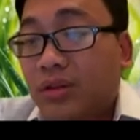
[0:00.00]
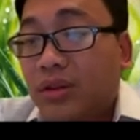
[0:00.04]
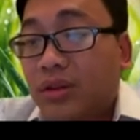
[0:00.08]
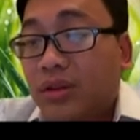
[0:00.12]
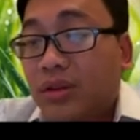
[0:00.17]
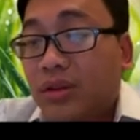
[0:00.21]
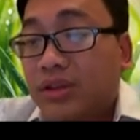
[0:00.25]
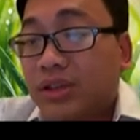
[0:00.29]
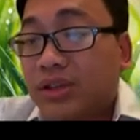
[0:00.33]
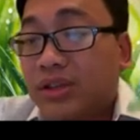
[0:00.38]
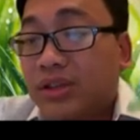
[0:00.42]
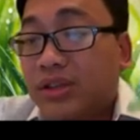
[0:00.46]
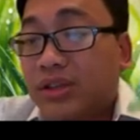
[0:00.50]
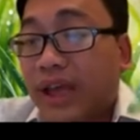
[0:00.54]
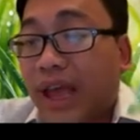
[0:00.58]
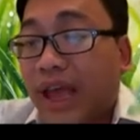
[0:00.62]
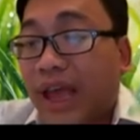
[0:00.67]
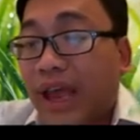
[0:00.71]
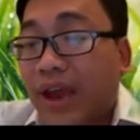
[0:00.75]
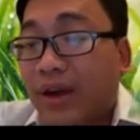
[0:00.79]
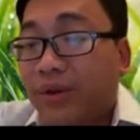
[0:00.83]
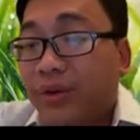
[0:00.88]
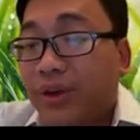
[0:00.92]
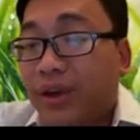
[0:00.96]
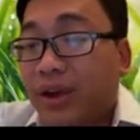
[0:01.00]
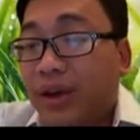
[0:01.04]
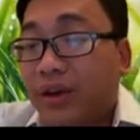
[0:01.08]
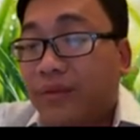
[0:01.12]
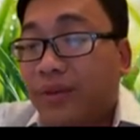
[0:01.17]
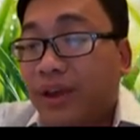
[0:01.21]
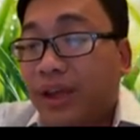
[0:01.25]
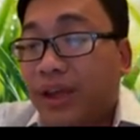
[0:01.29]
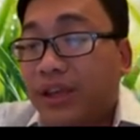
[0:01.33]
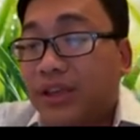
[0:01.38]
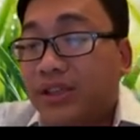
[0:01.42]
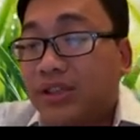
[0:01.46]
This is the area of
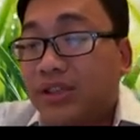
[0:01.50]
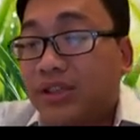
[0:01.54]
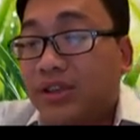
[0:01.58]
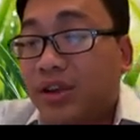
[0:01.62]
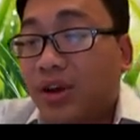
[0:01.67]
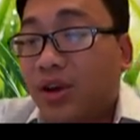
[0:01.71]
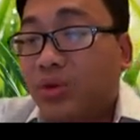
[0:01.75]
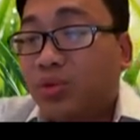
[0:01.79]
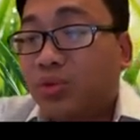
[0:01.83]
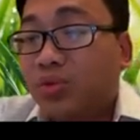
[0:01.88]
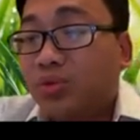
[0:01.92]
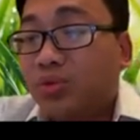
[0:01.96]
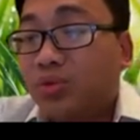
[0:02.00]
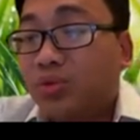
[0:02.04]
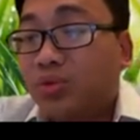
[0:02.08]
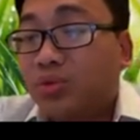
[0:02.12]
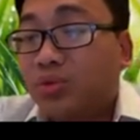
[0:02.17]
each stone.